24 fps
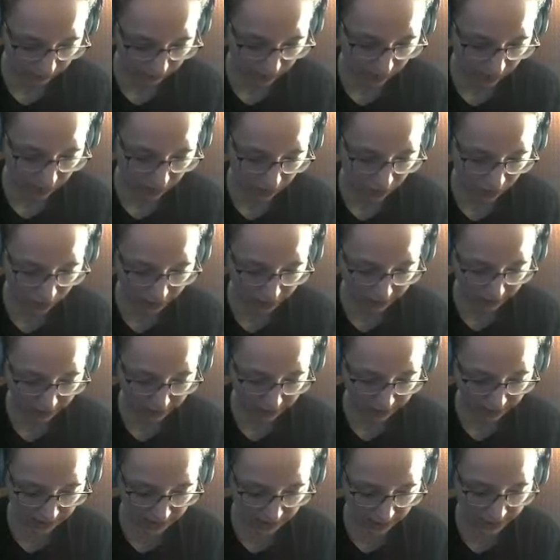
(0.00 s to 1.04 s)
Okay,
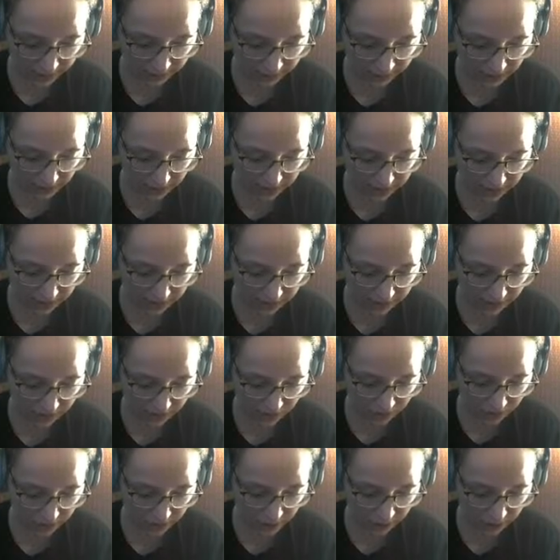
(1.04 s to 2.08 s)
time advances as
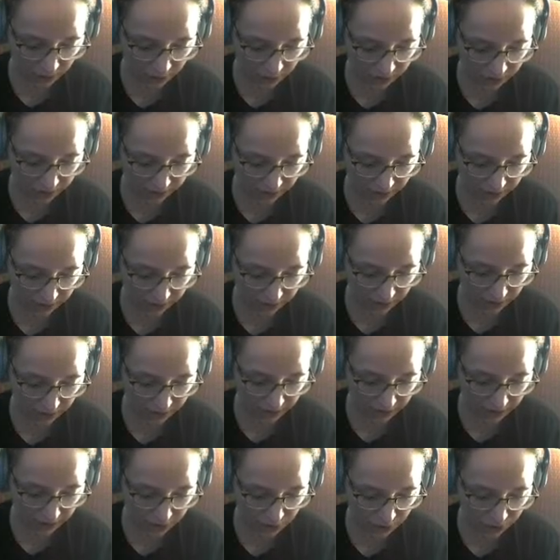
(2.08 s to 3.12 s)
you explore different
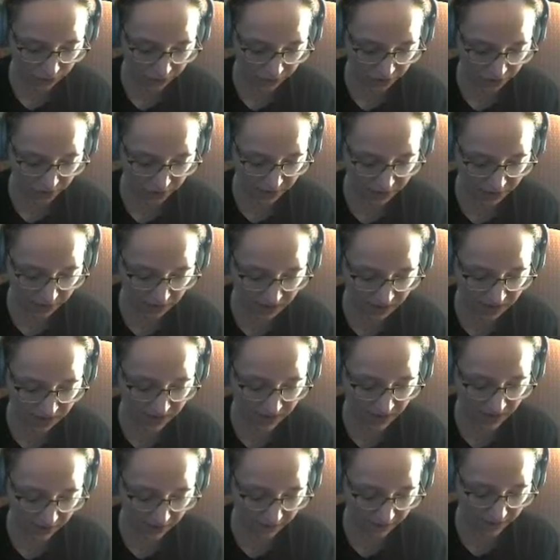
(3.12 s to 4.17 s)
locations. You must
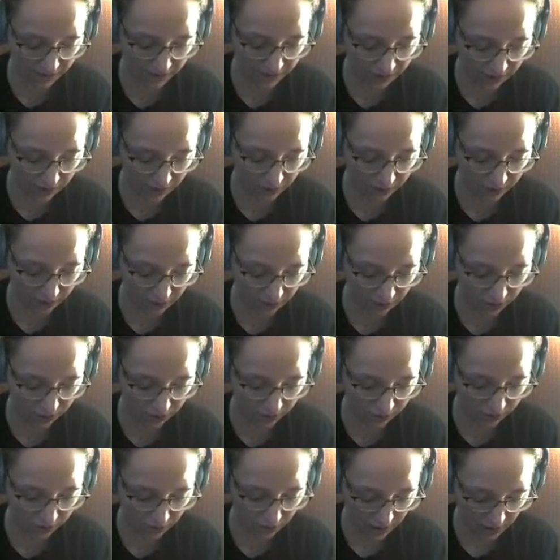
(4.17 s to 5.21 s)
visit every
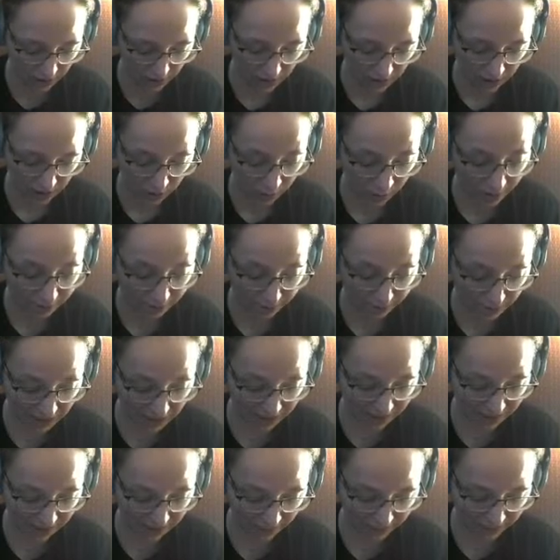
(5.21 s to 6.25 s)
location. So I've
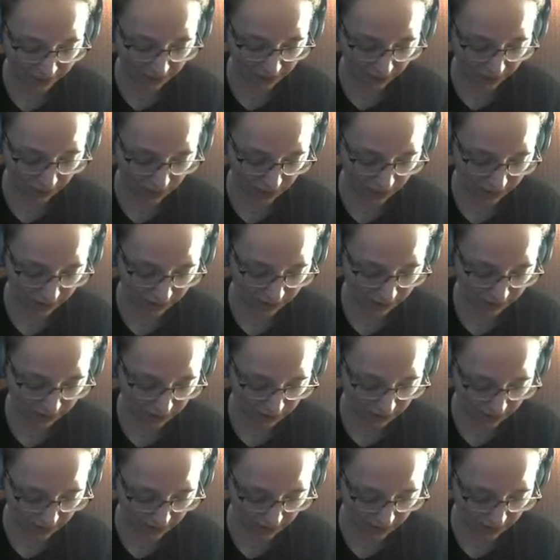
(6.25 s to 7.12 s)
missed something outside the